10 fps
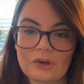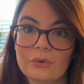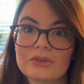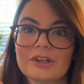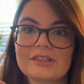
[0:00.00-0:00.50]

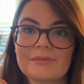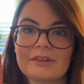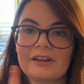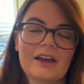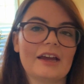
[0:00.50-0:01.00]
Also,
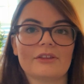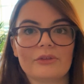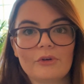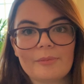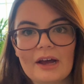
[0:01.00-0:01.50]
something that I had a
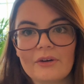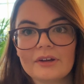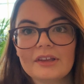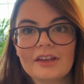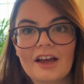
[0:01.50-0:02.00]
thought about
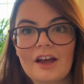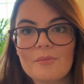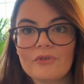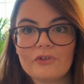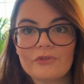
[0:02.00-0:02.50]

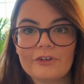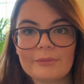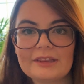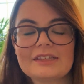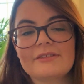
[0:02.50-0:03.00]
before
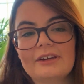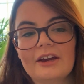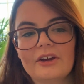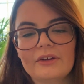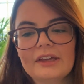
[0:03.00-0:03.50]
filming this
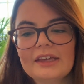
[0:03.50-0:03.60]
video